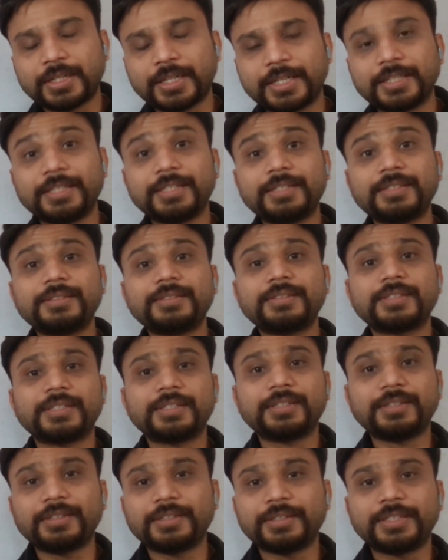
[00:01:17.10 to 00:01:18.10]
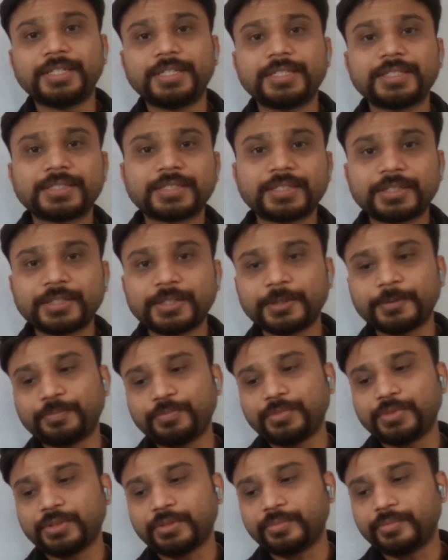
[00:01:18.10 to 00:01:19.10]
And then there is
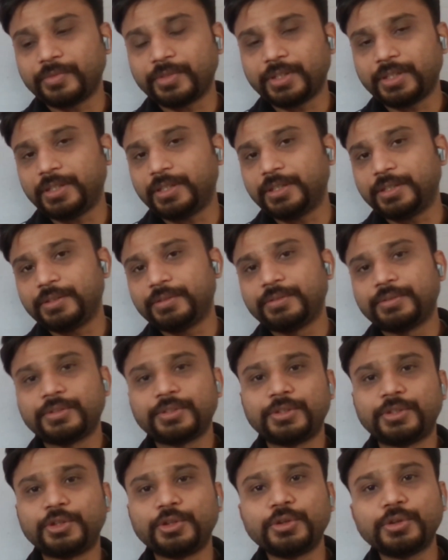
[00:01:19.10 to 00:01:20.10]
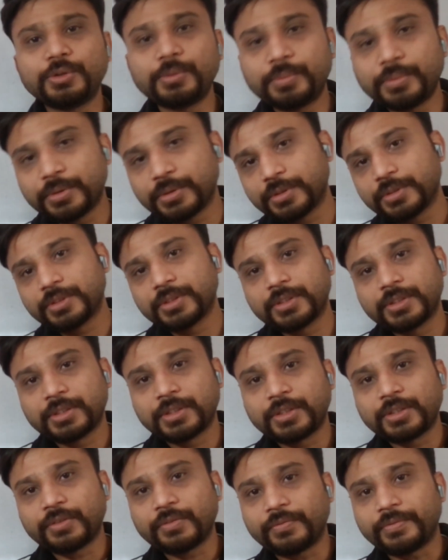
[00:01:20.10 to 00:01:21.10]
a tube
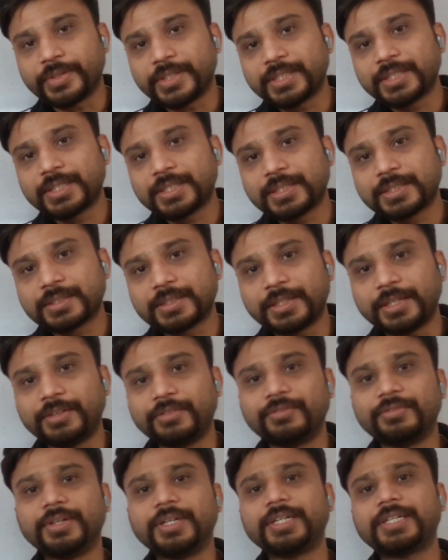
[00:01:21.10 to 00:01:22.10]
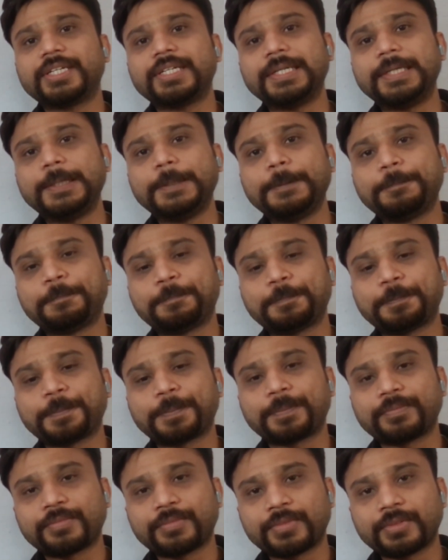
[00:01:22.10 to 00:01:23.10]
which is inverted
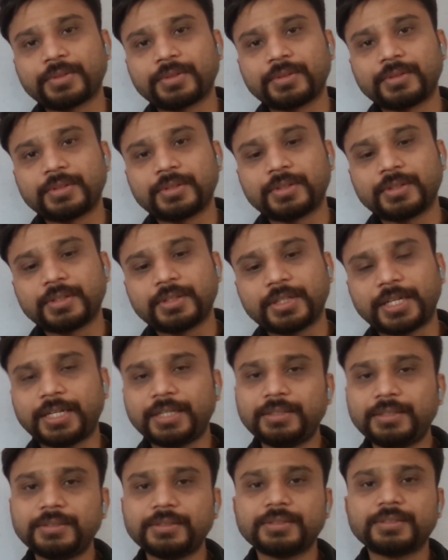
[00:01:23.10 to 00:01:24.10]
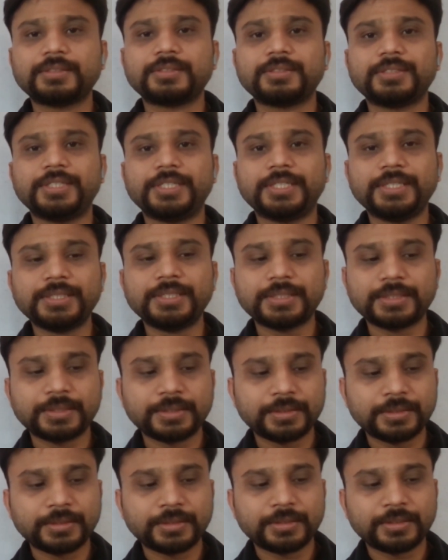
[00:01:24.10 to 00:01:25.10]
and it is
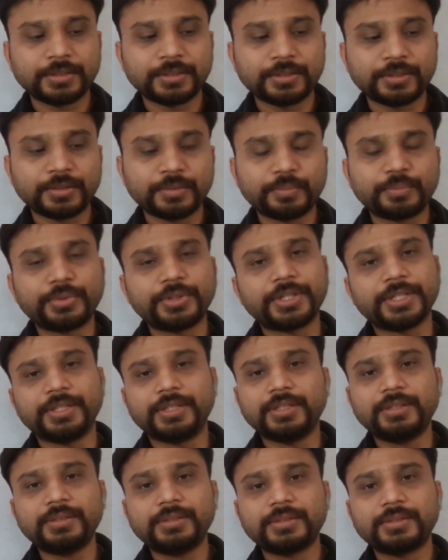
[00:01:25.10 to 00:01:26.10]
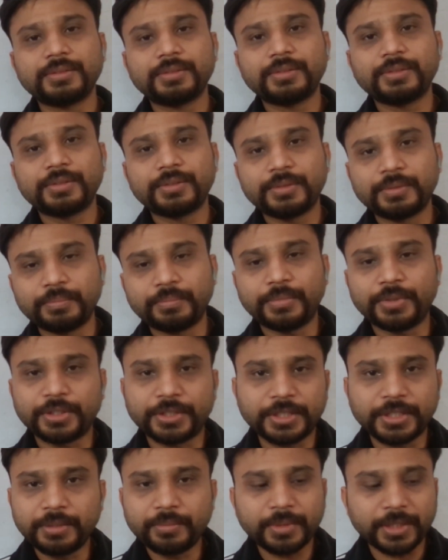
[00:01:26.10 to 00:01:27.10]
put in the
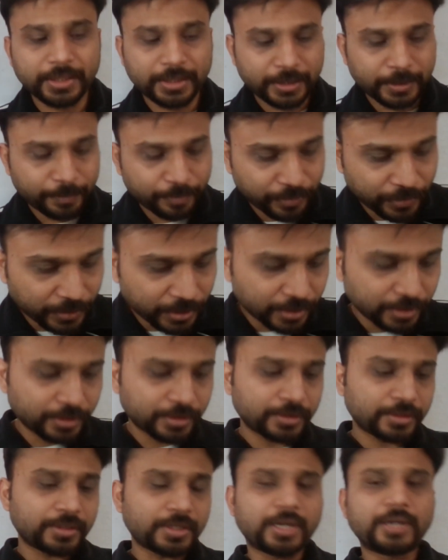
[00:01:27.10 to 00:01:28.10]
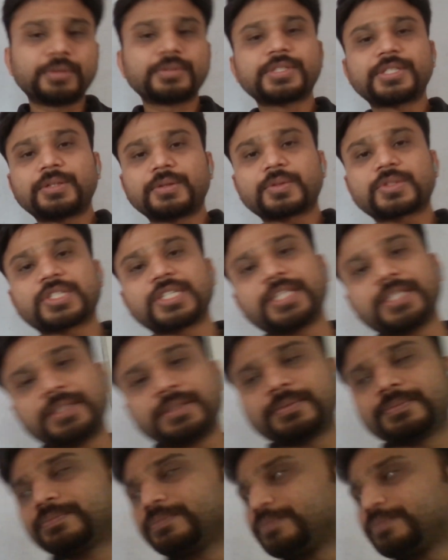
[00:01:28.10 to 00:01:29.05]
mercury bath. How it looks like?